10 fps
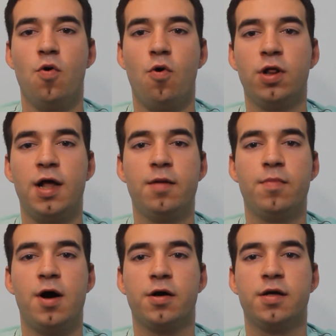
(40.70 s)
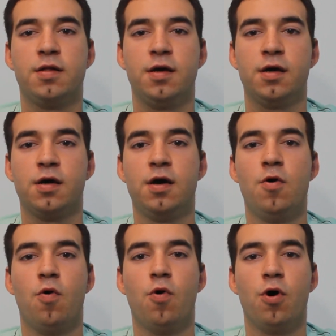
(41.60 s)
online marketing,
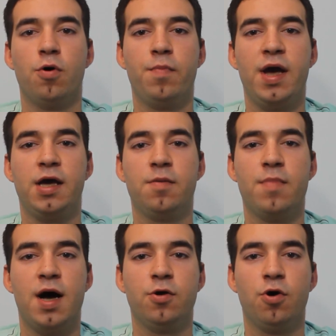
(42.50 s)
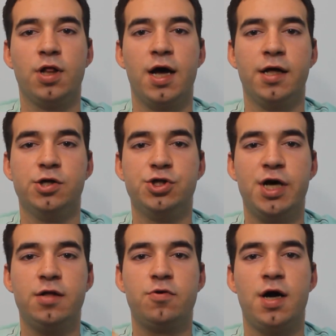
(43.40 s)
or making money online in
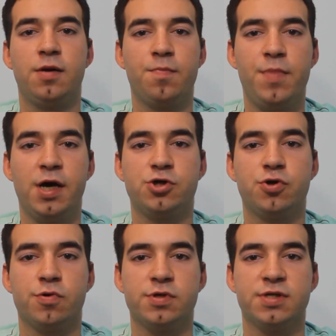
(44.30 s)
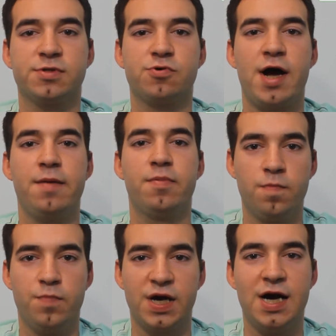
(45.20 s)
general, make sure to subscribe
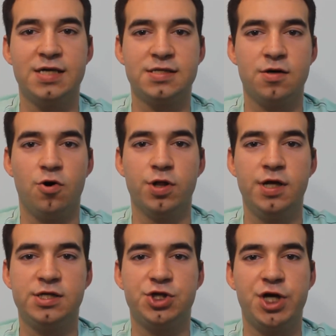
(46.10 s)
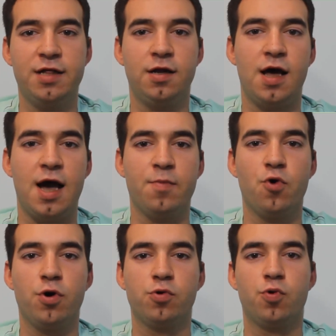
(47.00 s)
because on this channel I'm
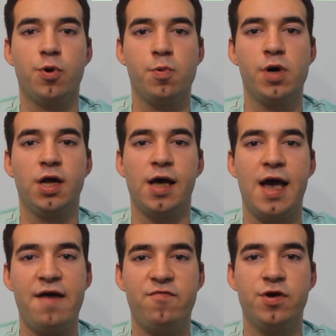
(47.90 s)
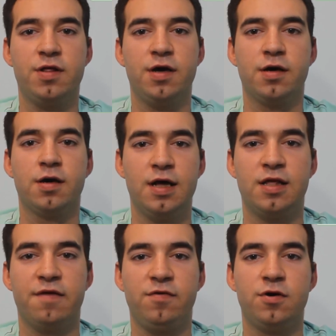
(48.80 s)
going to reveal everything
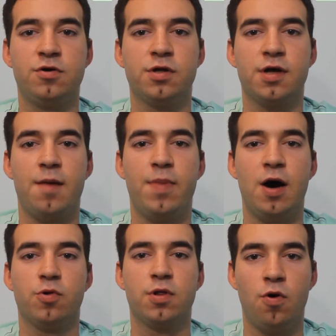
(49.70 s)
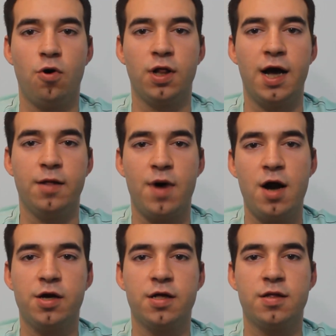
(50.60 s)
that I've learned about online
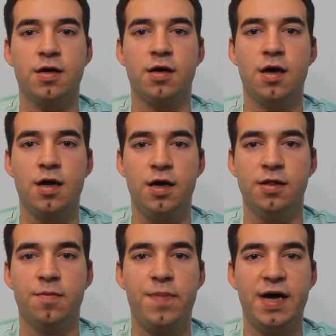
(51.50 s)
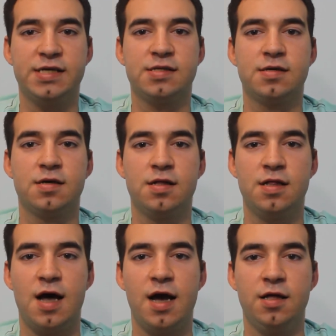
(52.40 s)
marketing in the past
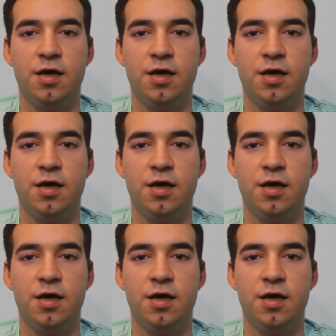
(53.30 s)
9